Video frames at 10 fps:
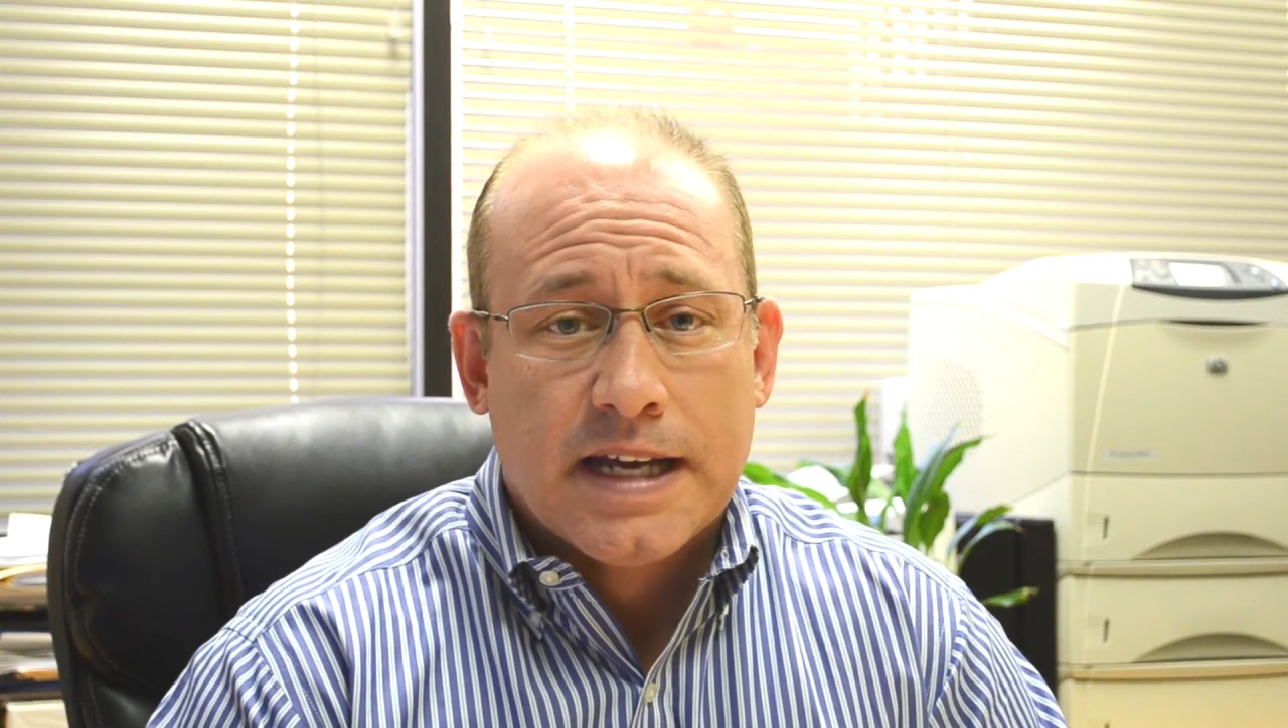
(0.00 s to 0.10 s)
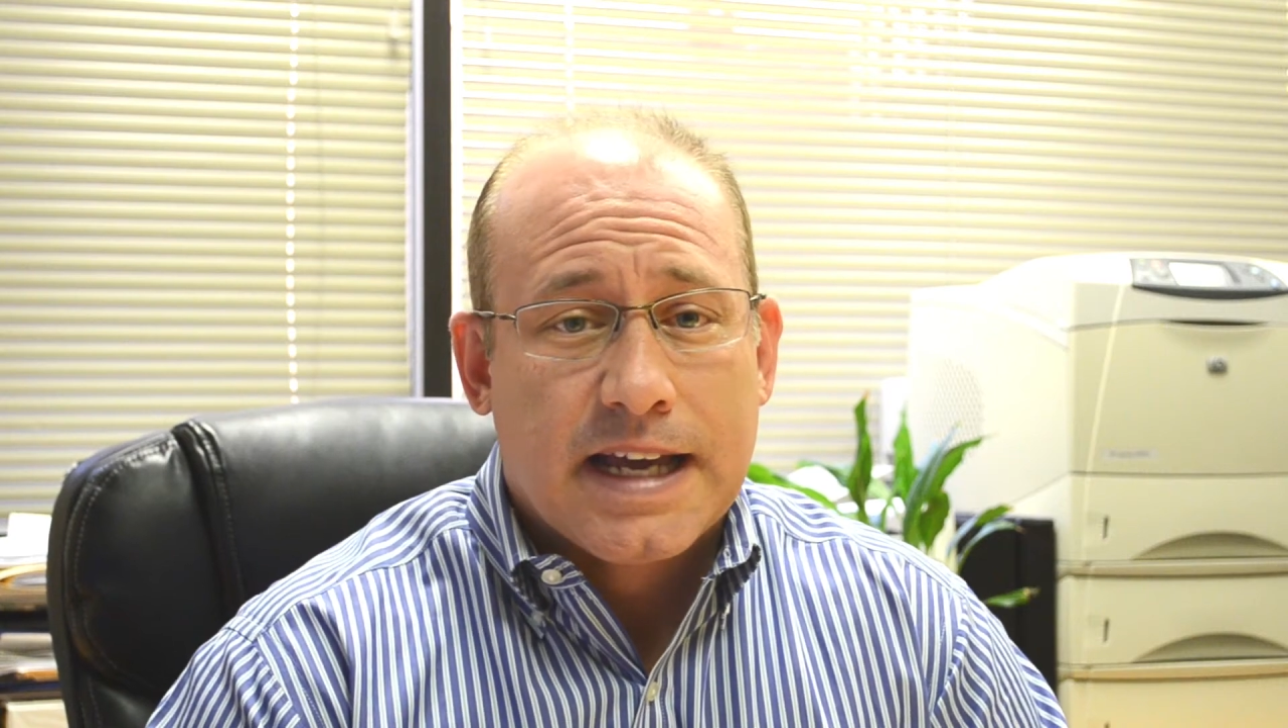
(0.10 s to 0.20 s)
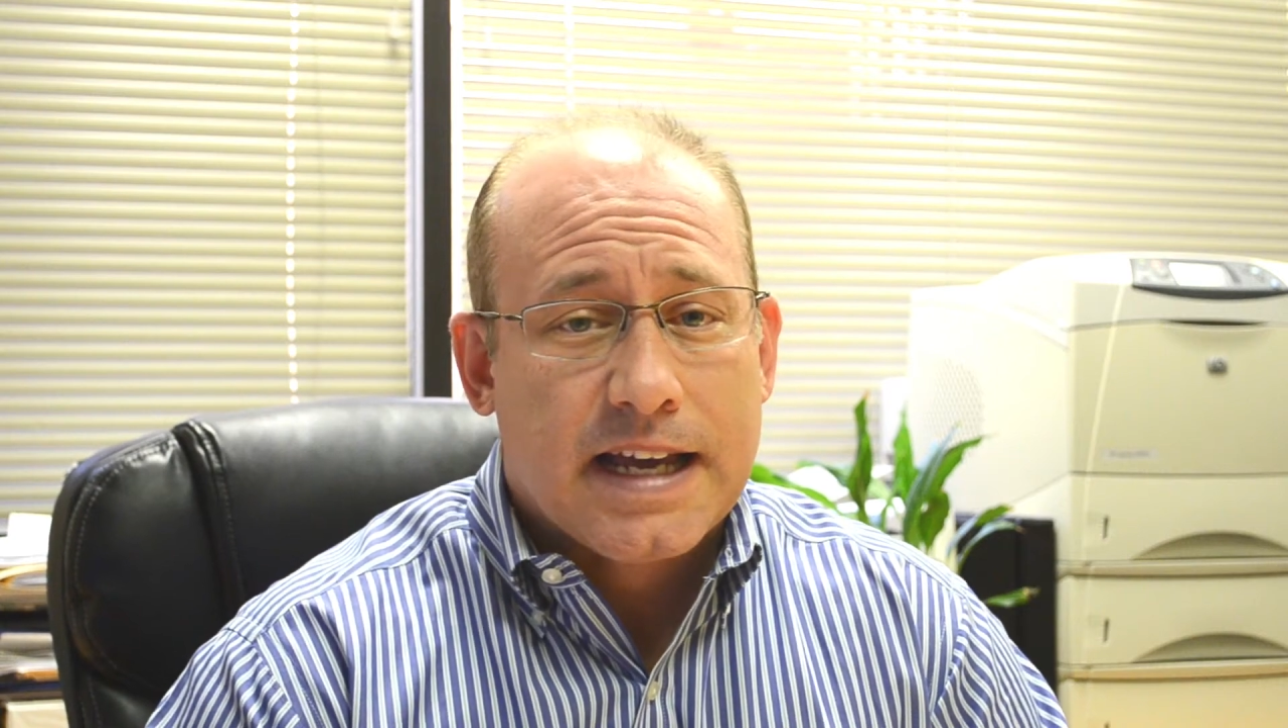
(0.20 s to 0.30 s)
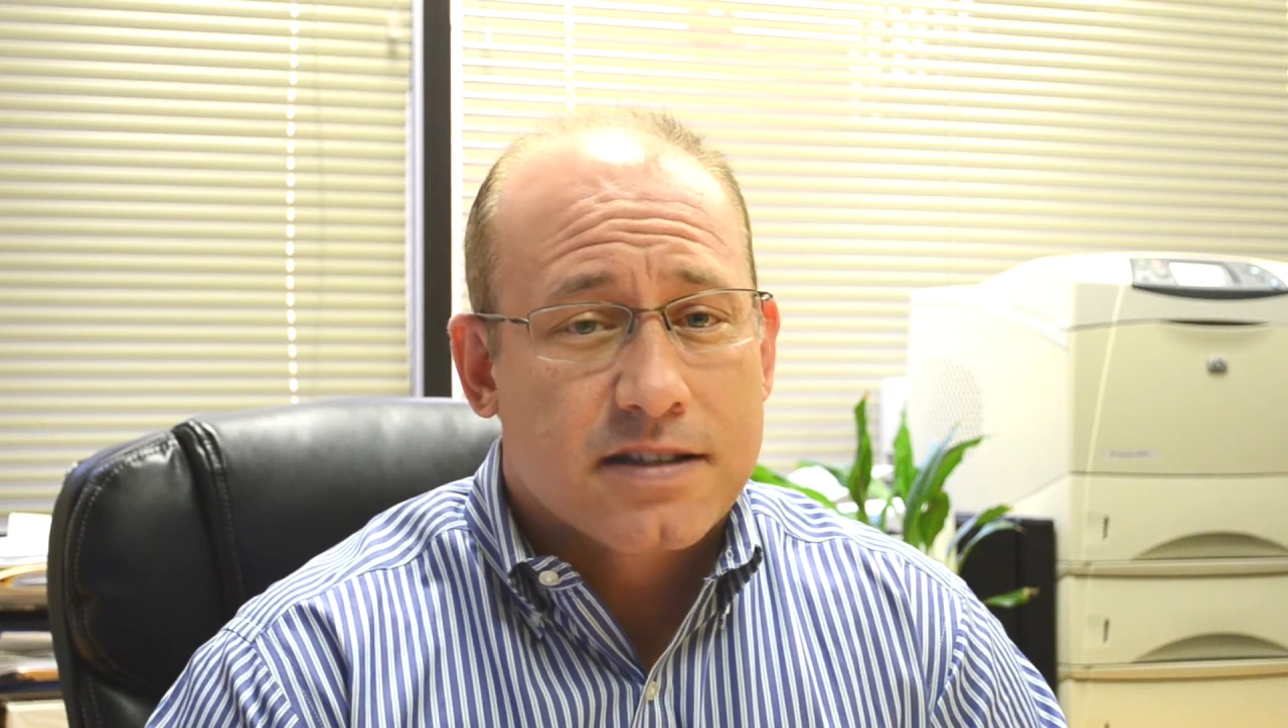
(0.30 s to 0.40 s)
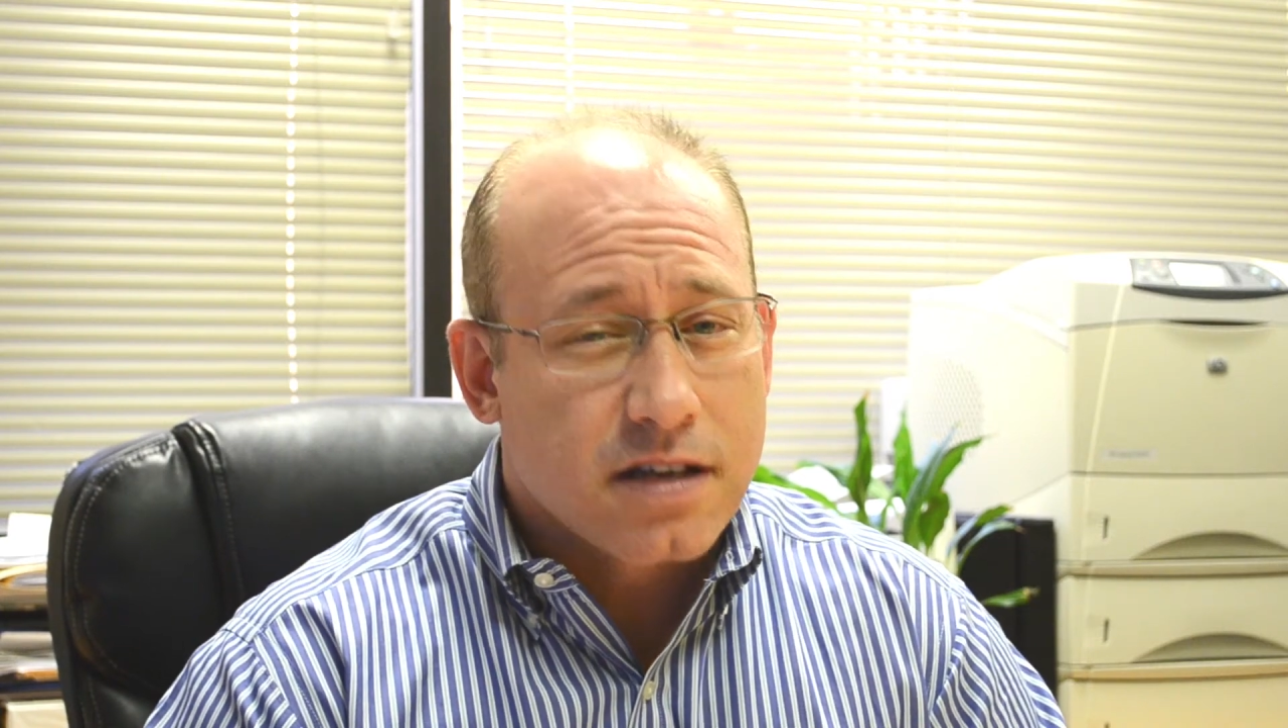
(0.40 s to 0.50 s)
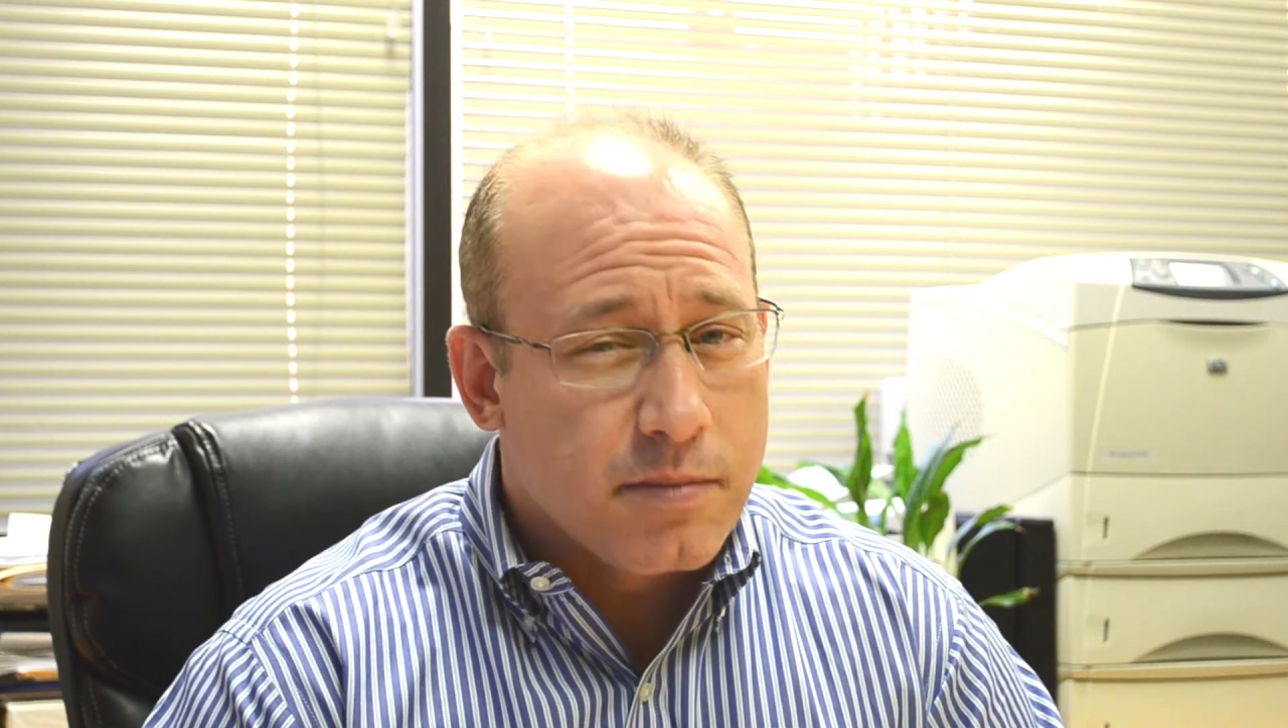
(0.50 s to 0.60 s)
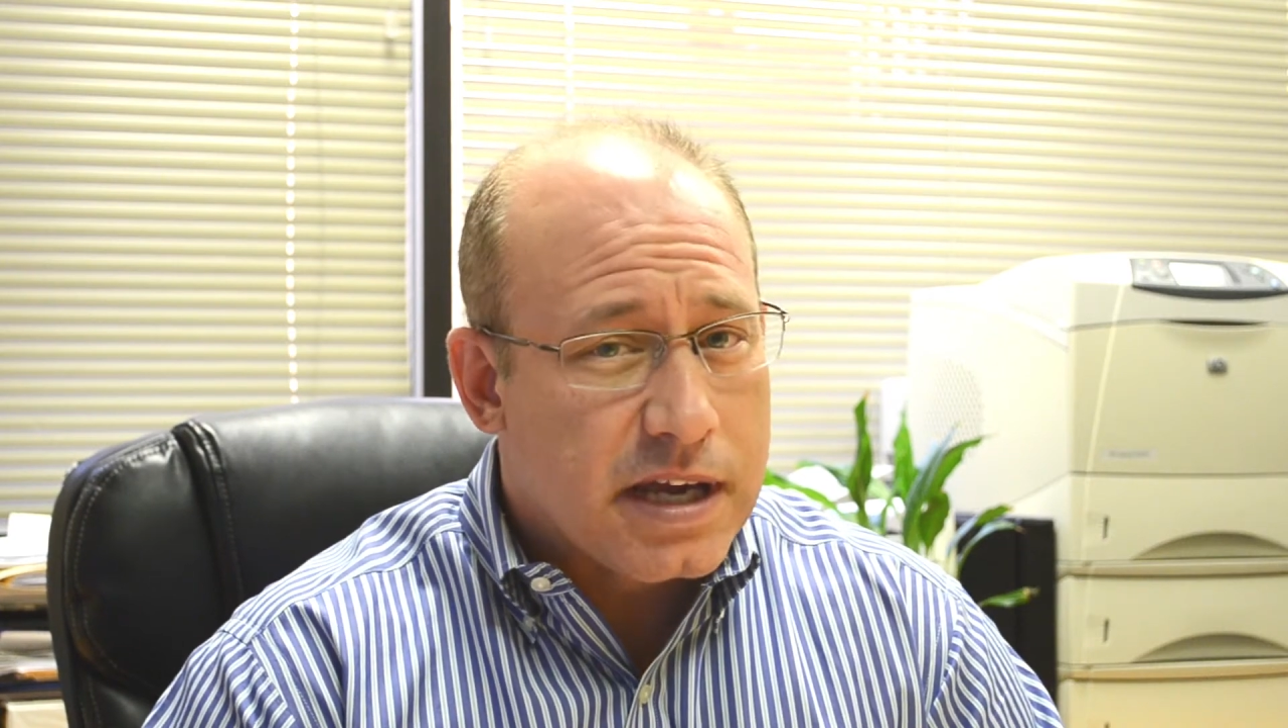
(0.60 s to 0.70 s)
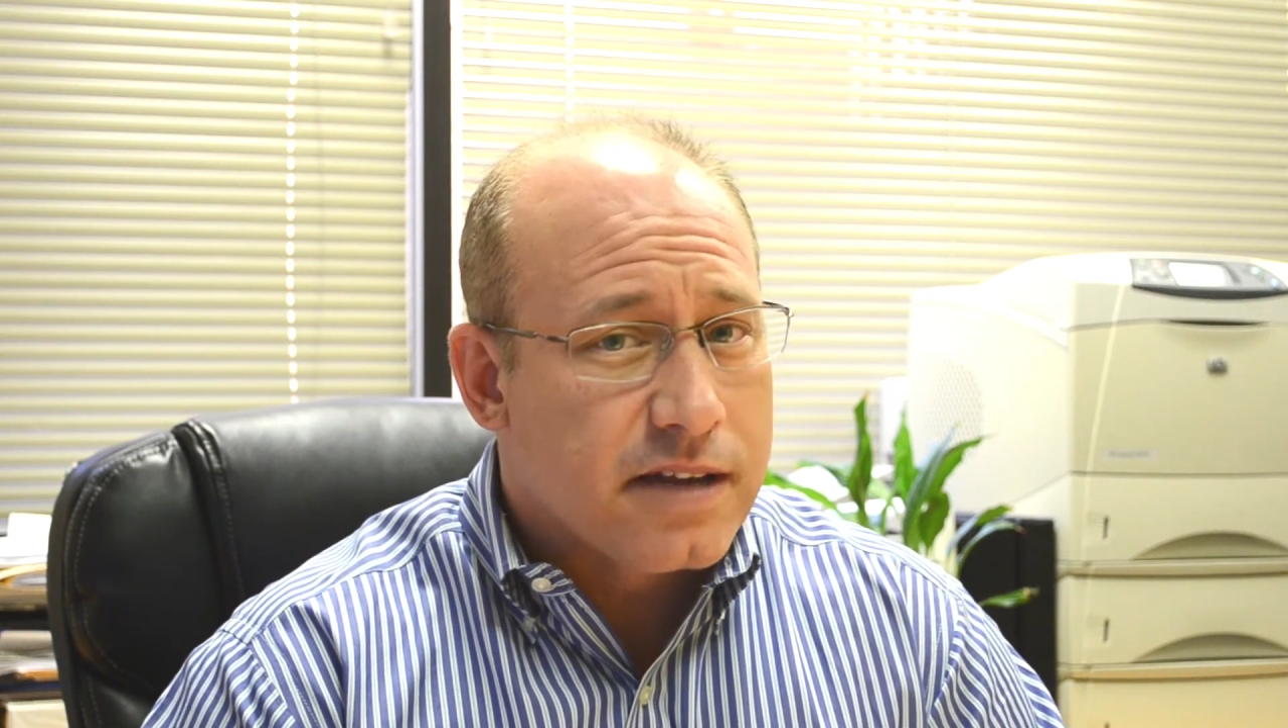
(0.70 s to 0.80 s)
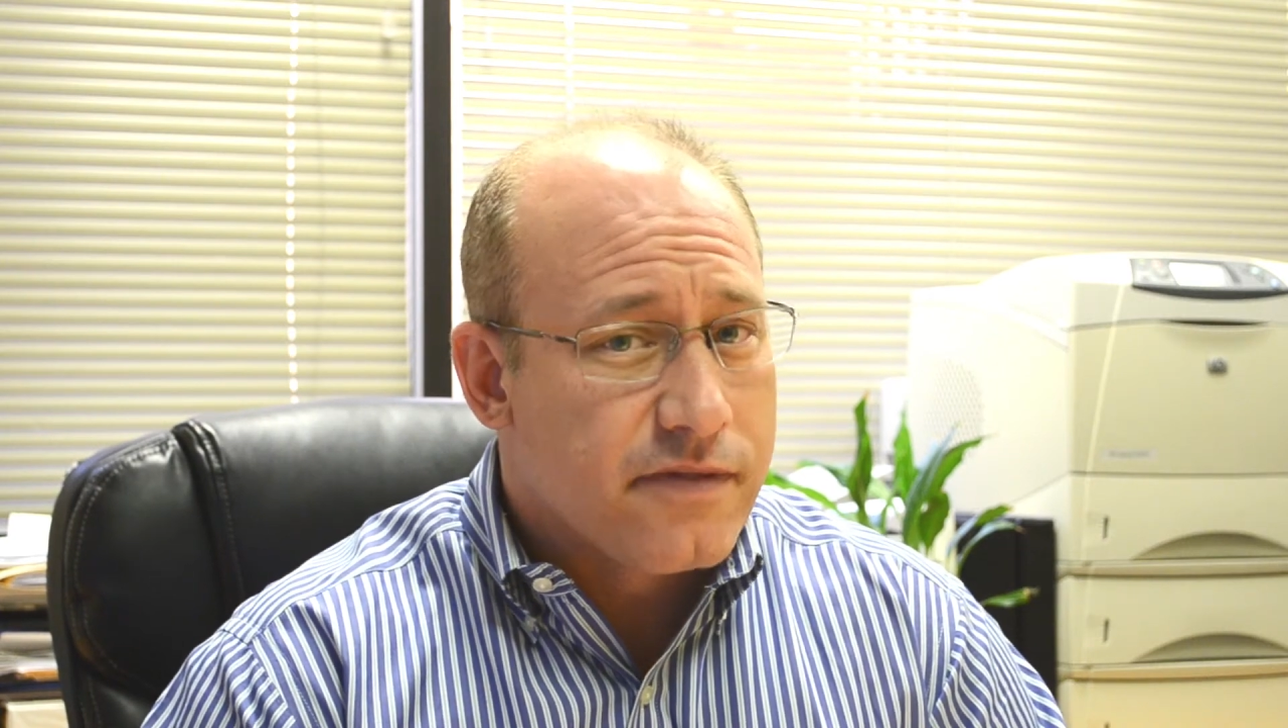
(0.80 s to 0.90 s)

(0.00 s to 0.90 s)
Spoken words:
it's going to make it